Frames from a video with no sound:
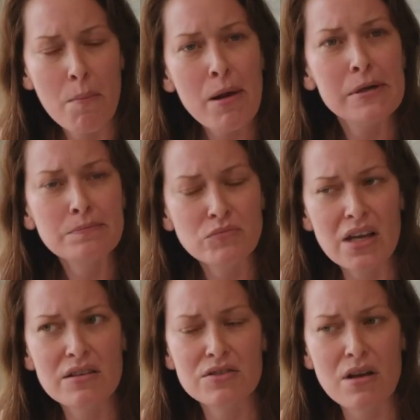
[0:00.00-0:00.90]
Maybe.
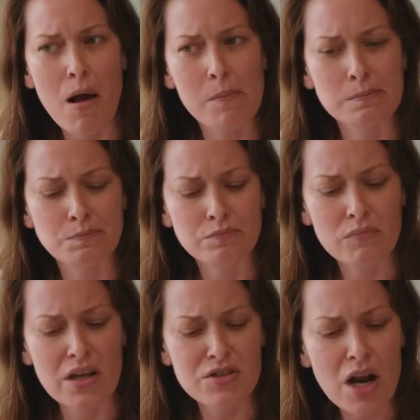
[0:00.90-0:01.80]

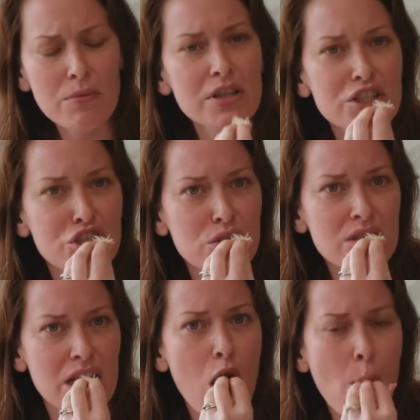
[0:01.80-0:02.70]
It's not really
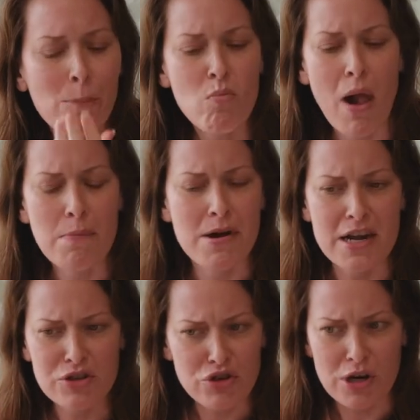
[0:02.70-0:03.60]
juicy. Like my
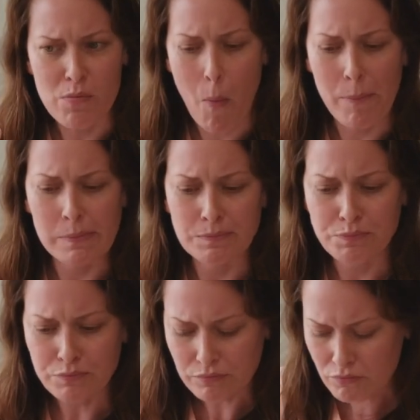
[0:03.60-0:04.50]
hands aren't
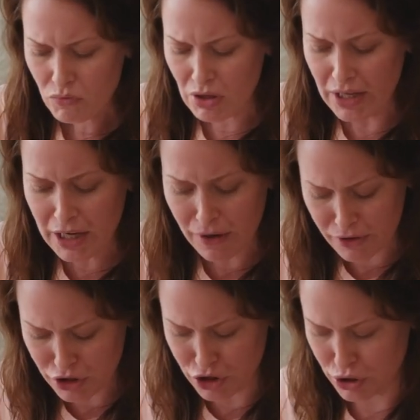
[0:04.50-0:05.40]
like
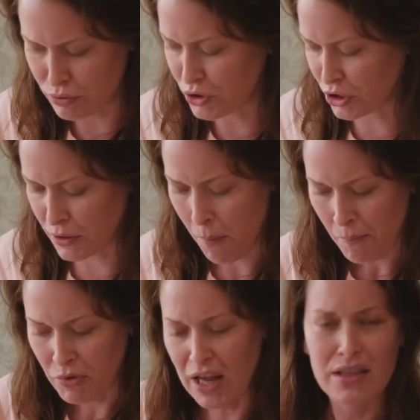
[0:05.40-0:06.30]
covered in juice, or
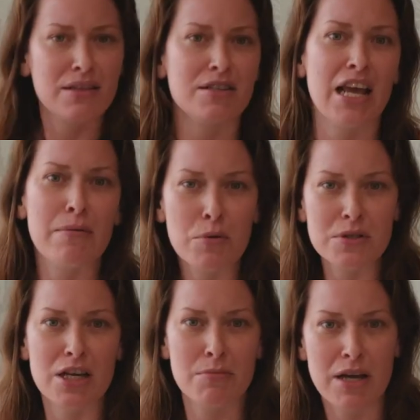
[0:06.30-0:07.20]
I thought the table
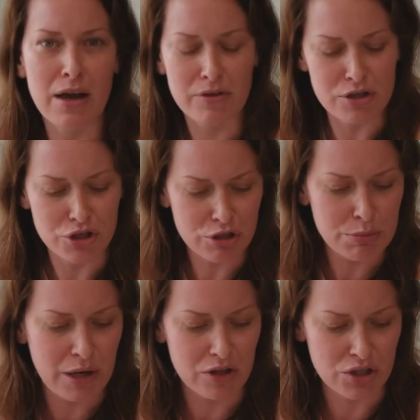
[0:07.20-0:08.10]
was going to be covered in juice
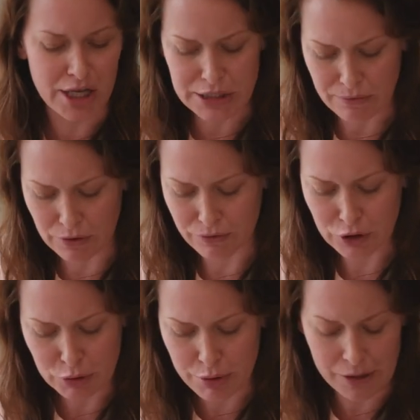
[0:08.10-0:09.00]
by the size of the
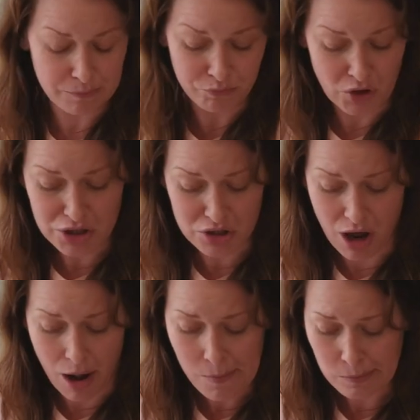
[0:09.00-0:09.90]
fruit, but it's
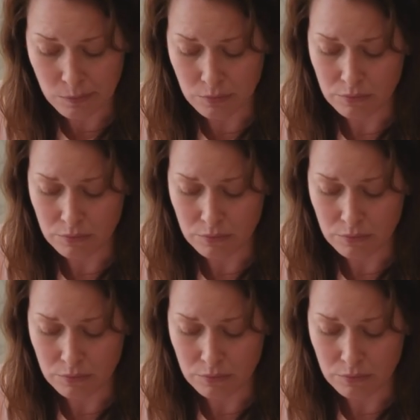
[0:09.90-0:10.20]
not.